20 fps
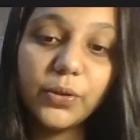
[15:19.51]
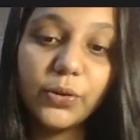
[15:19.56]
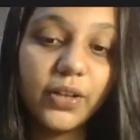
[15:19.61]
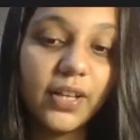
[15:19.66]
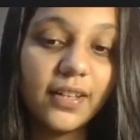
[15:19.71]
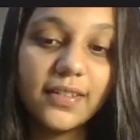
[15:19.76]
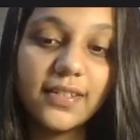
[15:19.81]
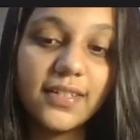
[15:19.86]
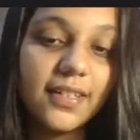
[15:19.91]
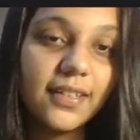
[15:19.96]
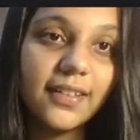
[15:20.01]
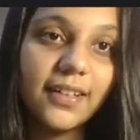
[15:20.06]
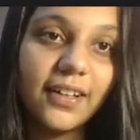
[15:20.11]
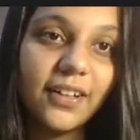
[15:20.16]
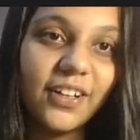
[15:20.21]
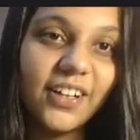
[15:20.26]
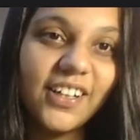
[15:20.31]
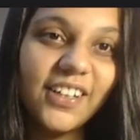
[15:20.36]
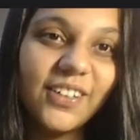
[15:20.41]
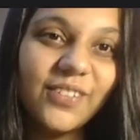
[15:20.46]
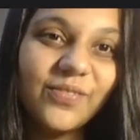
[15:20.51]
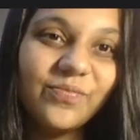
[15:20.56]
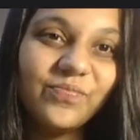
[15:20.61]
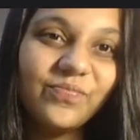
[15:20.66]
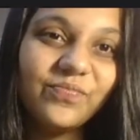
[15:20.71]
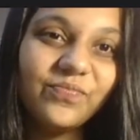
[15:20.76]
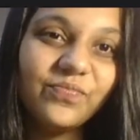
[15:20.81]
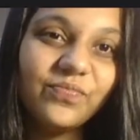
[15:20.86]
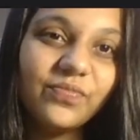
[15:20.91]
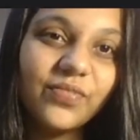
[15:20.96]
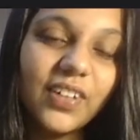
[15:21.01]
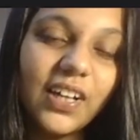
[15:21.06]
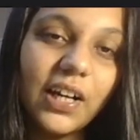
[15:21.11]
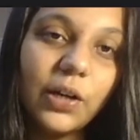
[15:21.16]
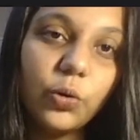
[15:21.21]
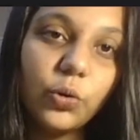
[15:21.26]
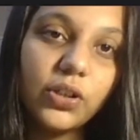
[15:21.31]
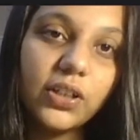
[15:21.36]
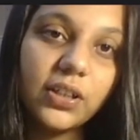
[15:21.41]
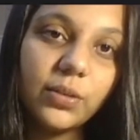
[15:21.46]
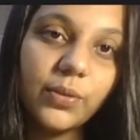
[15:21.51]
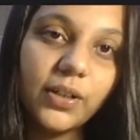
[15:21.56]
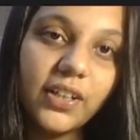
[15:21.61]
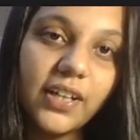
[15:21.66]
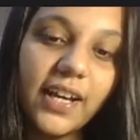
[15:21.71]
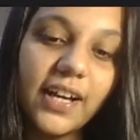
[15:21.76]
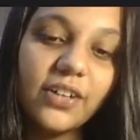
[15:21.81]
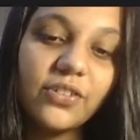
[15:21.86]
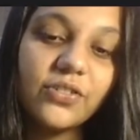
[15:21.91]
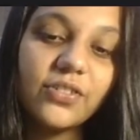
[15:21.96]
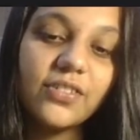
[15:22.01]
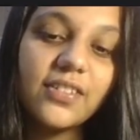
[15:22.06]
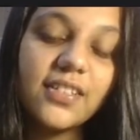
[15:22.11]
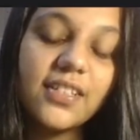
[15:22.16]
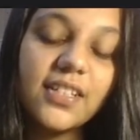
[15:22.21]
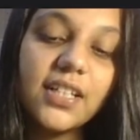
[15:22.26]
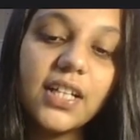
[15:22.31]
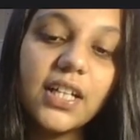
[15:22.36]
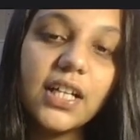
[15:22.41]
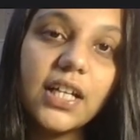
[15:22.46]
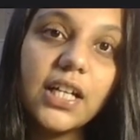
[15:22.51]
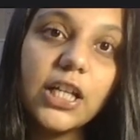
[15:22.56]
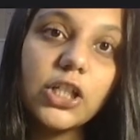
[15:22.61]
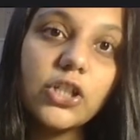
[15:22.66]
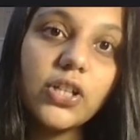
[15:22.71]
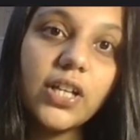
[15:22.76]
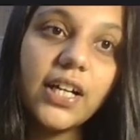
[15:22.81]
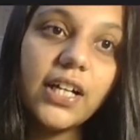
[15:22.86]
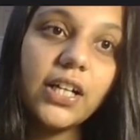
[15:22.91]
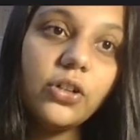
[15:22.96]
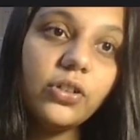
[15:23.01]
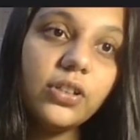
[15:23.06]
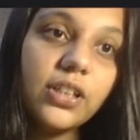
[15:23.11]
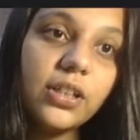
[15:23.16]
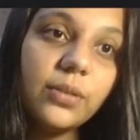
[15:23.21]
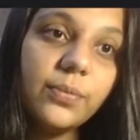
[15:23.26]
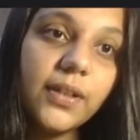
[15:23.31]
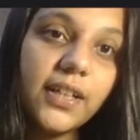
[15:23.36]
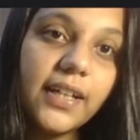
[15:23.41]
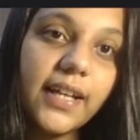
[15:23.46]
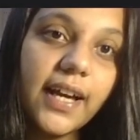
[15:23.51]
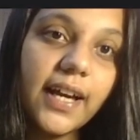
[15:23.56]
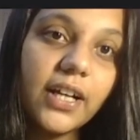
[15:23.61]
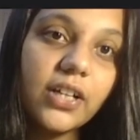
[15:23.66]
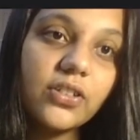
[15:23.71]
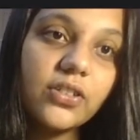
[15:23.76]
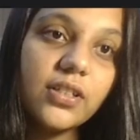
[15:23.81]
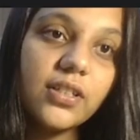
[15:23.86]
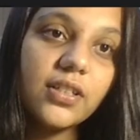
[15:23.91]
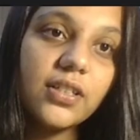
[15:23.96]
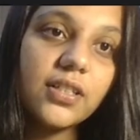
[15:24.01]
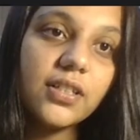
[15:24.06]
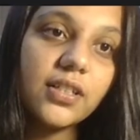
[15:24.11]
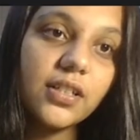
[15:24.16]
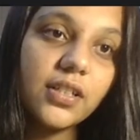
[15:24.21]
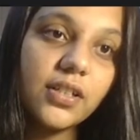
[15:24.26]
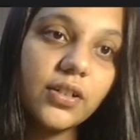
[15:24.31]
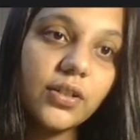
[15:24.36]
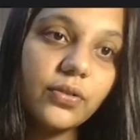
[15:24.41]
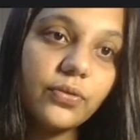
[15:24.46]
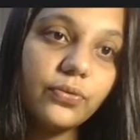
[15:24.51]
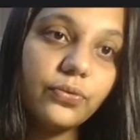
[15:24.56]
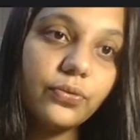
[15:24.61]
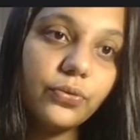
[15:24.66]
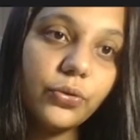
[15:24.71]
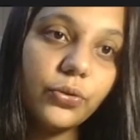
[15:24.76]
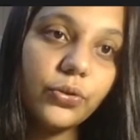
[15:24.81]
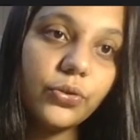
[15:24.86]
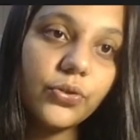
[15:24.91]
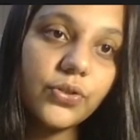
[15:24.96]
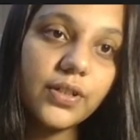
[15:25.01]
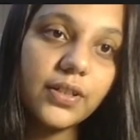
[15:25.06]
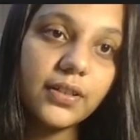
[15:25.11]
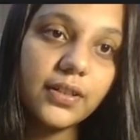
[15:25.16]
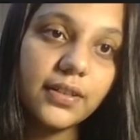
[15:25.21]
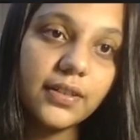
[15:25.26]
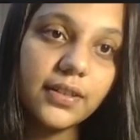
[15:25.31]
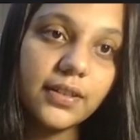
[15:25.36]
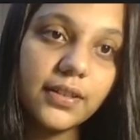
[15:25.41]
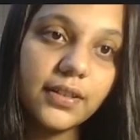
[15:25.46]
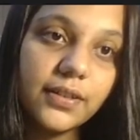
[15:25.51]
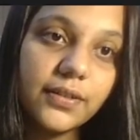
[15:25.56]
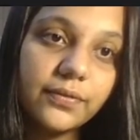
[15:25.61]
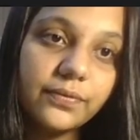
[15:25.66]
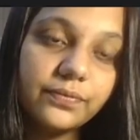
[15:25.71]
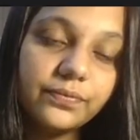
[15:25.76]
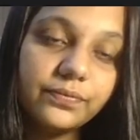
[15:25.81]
You can say that, right? Endothermic reactions. So endothermic reactions, photosynthesis.